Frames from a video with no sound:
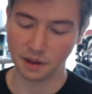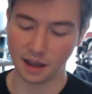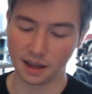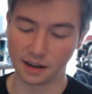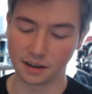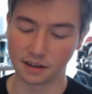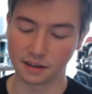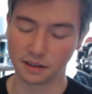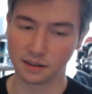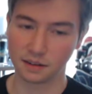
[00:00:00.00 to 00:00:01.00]

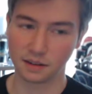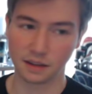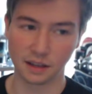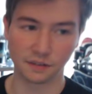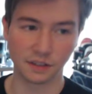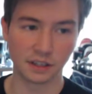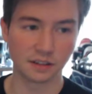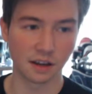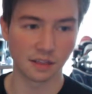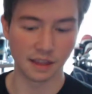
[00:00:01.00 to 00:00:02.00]
And if he had
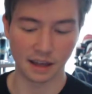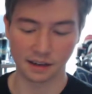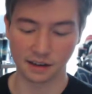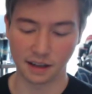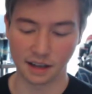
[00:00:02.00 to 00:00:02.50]
done that,